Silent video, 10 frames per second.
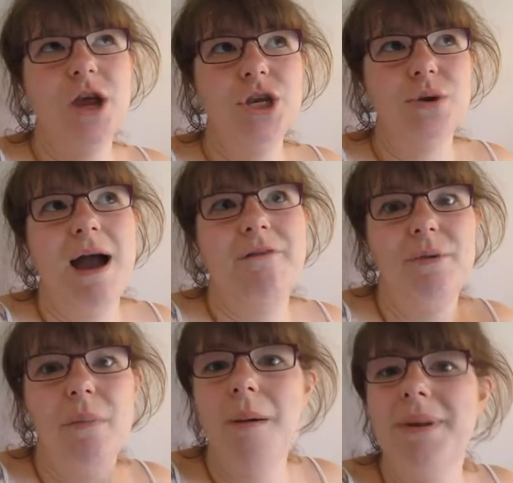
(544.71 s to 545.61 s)
I do
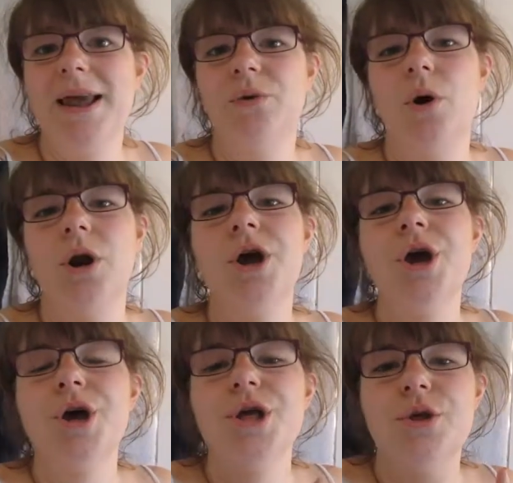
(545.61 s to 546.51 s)
have the marmalade one,
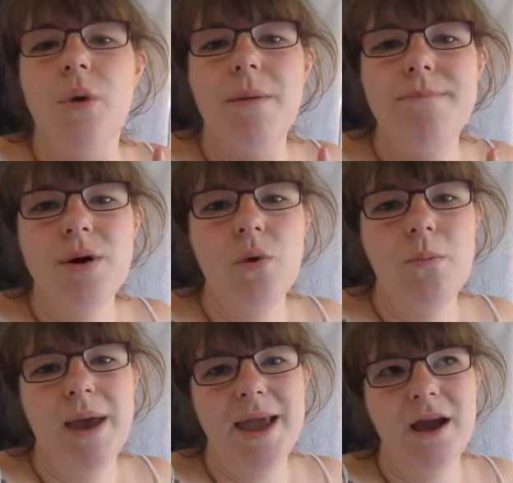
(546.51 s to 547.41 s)
so I will
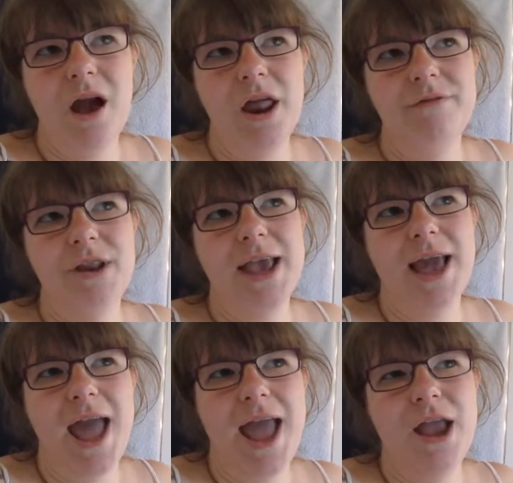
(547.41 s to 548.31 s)
make kind of
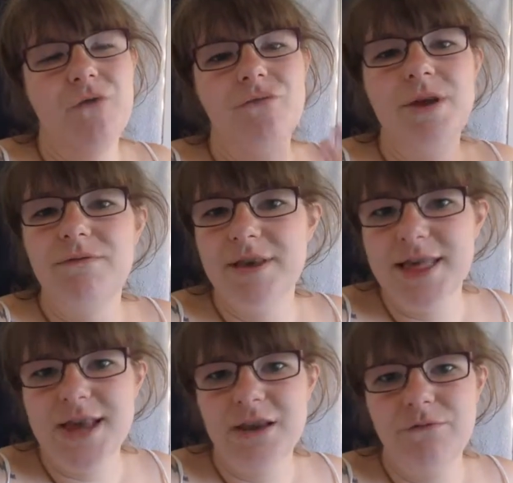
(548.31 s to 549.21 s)
like a
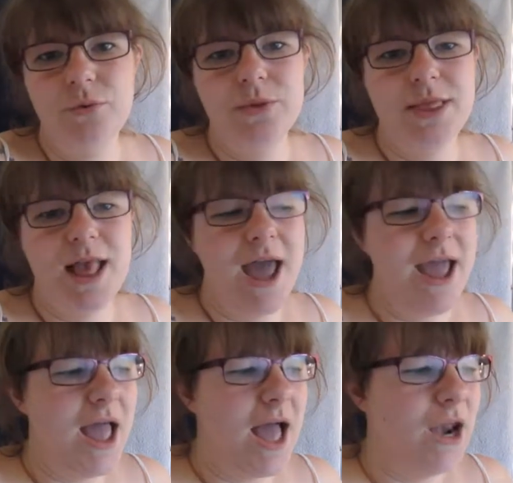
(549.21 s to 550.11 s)
revisit, if you would
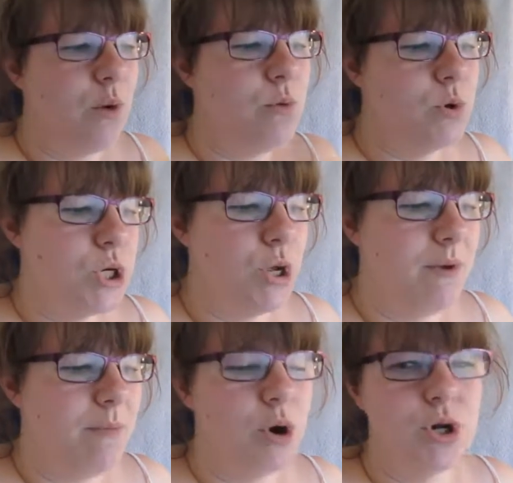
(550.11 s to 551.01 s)
say, and I will
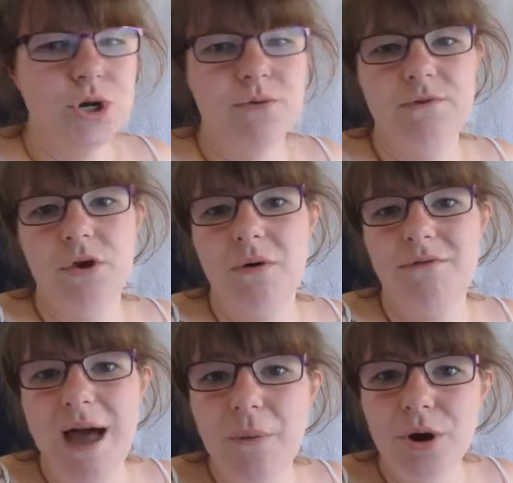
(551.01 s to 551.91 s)
do a product review
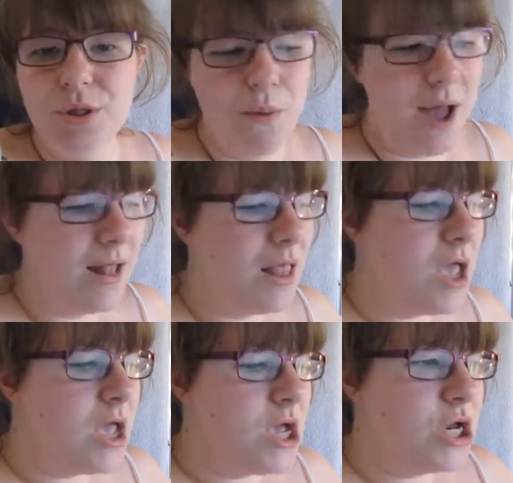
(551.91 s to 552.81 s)
of that one as well,
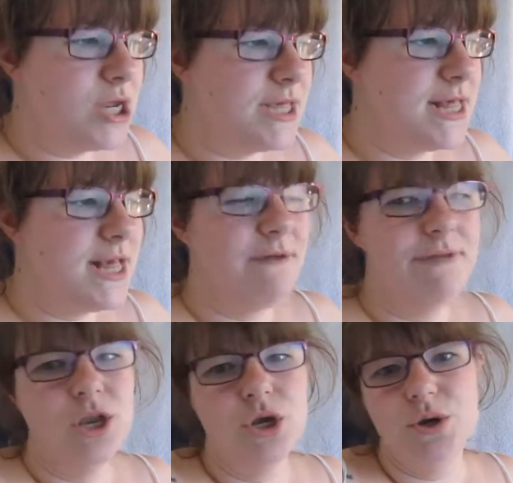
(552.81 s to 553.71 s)
just to see
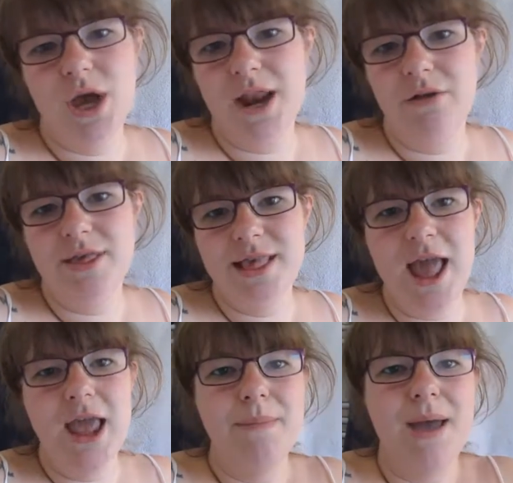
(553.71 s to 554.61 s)
if they do turn out the
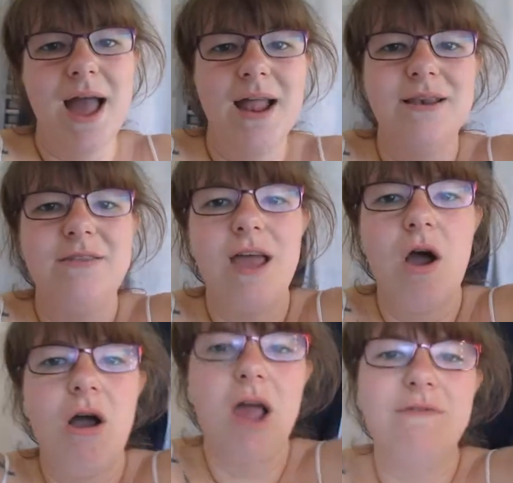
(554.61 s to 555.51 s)
same and they
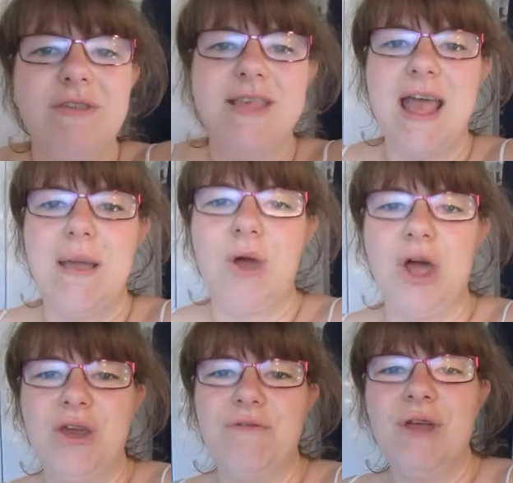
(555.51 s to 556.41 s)
are kind of the same
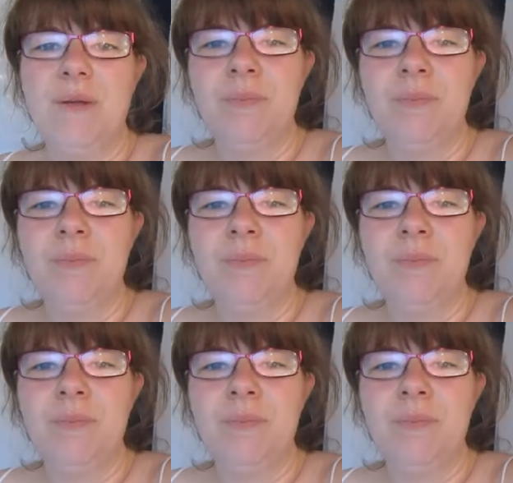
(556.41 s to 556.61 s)
kind of